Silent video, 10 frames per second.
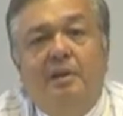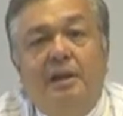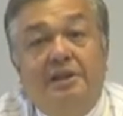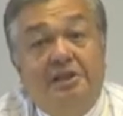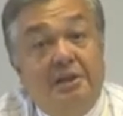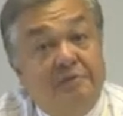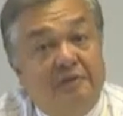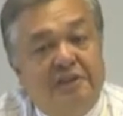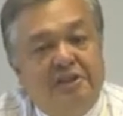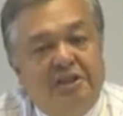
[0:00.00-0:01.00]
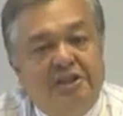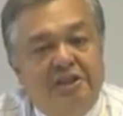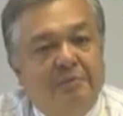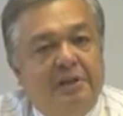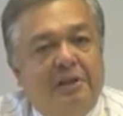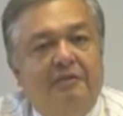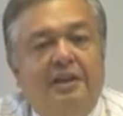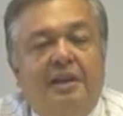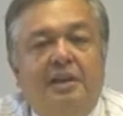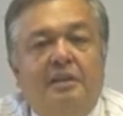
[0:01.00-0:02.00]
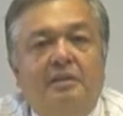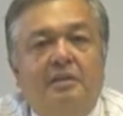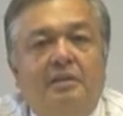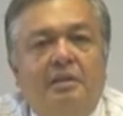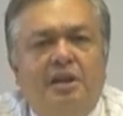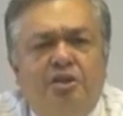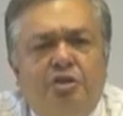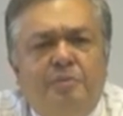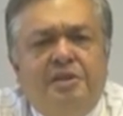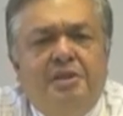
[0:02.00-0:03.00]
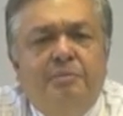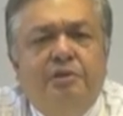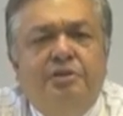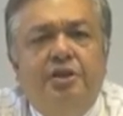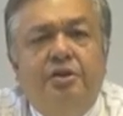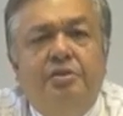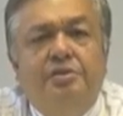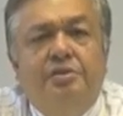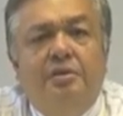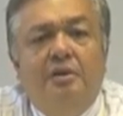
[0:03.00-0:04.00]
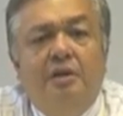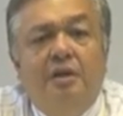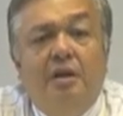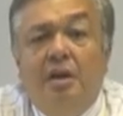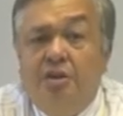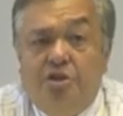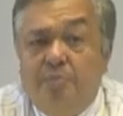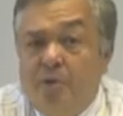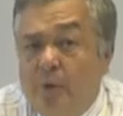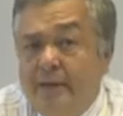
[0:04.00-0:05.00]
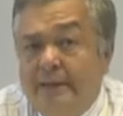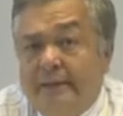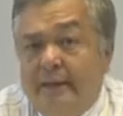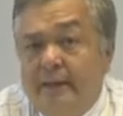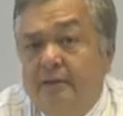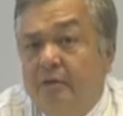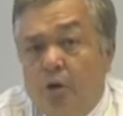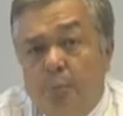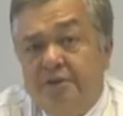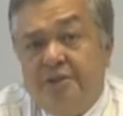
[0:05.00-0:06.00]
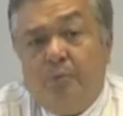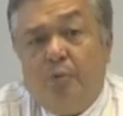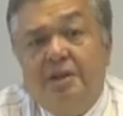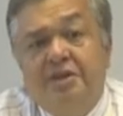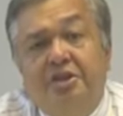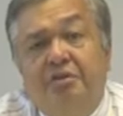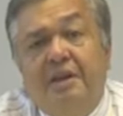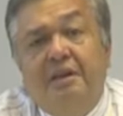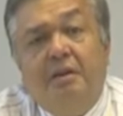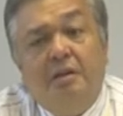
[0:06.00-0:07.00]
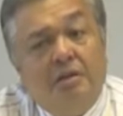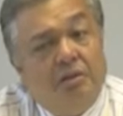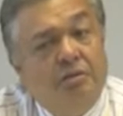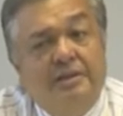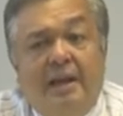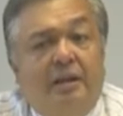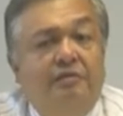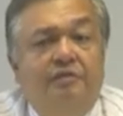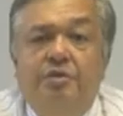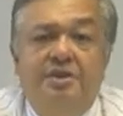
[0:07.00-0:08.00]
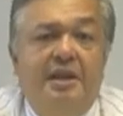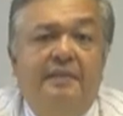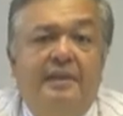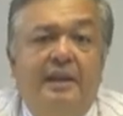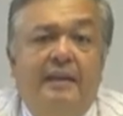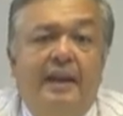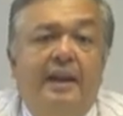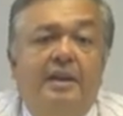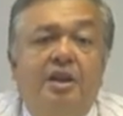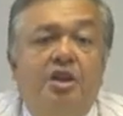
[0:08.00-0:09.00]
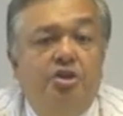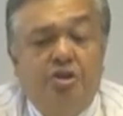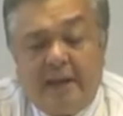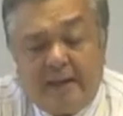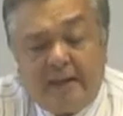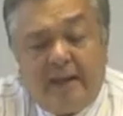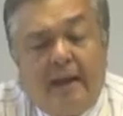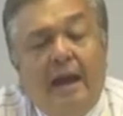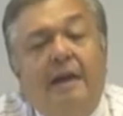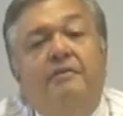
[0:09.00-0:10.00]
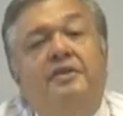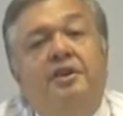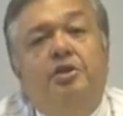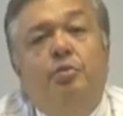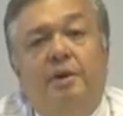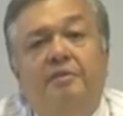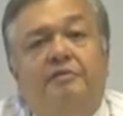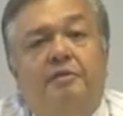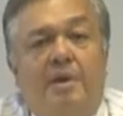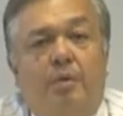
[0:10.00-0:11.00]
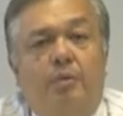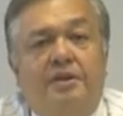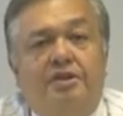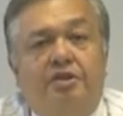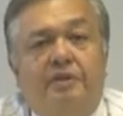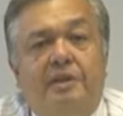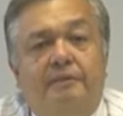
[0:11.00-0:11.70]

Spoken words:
In terms of the system delivering it, it should be simple to use. It should be one click, opens up one screen, no telephones, nothing like that. You should then get everything you want from that one screen.